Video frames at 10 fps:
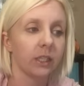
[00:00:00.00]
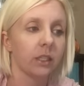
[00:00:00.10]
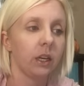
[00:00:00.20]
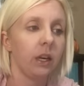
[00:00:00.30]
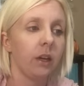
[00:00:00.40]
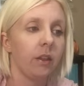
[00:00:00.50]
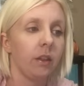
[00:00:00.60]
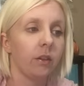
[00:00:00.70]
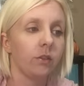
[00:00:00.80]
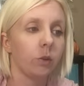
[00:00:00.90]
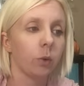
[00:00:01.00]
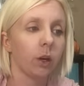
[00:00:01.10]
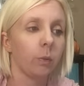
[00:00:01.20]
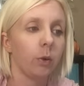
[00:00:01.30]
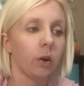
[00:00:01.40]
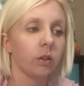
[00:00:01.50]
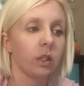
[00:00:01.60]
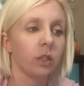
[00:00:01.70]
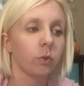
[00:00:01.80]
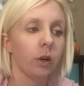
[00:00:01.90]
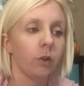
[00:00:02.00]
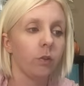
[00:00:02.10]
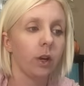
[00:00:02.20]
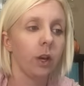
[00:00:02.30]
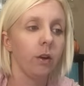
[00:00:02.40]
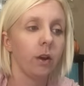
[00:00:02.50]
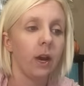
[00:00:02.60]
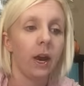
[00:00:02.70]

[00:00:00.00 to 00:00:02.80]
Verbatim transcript: So we're going to put our 6 right over here,